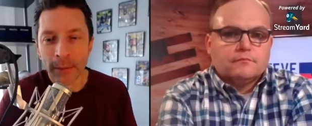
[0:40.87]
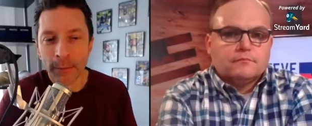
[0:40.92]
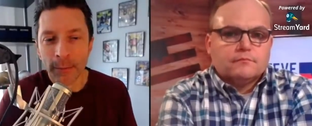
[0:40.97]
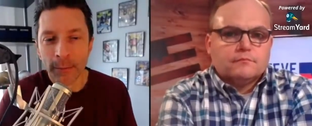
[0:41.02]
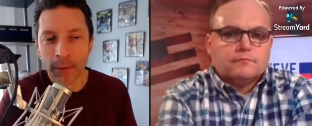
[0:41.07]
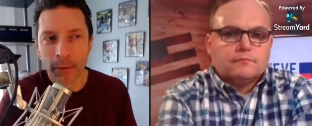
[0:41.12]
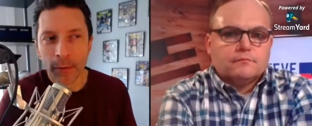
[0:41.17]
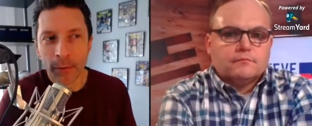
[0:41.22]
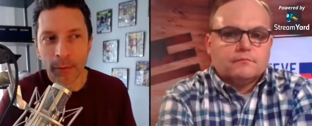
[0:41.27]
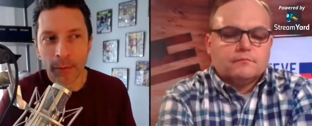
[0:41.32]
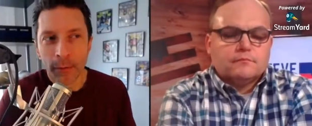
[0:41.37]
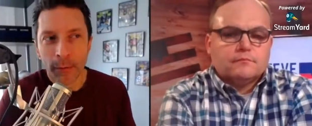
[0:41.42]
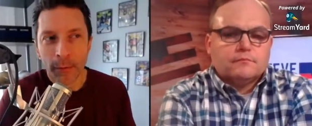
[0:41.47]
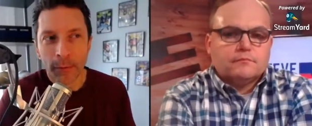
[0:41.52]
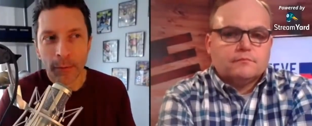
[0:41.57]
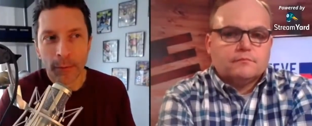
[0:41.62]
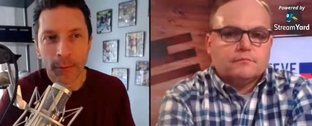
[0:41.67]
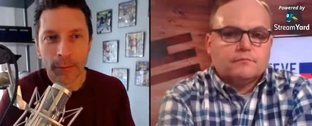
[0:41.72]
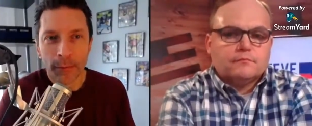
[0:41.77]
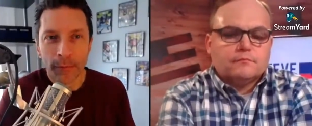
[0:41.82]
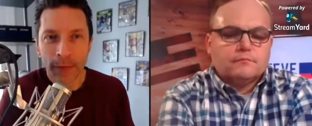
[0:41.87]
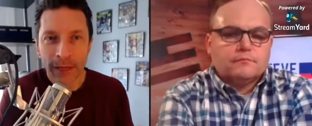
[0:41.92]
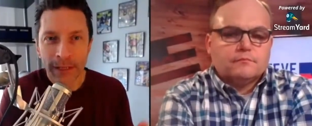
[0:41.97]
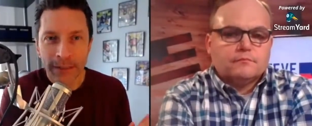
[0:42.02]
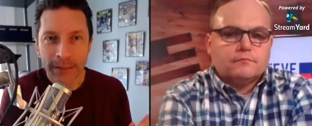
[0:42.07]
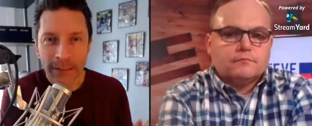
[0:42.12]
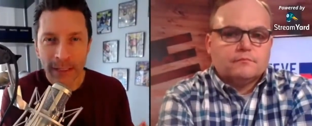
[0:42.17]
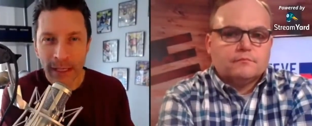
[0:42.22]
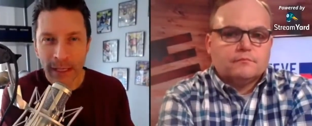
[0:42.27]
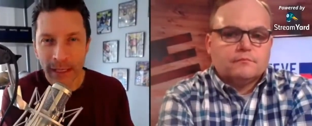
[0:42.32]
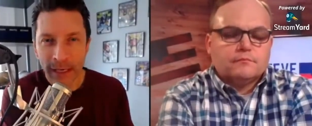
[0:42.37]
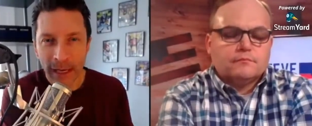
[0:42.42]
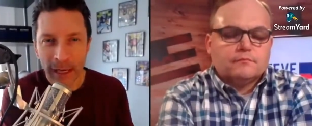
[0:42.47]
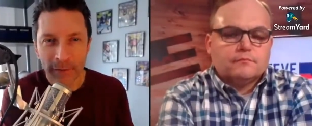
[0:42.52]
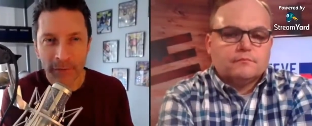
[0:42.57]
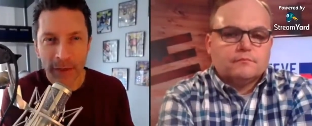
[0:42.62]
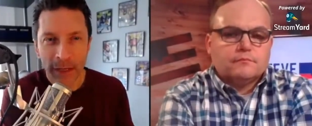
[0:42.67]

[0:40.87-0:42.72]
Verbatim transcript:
Speaker 1: But that second half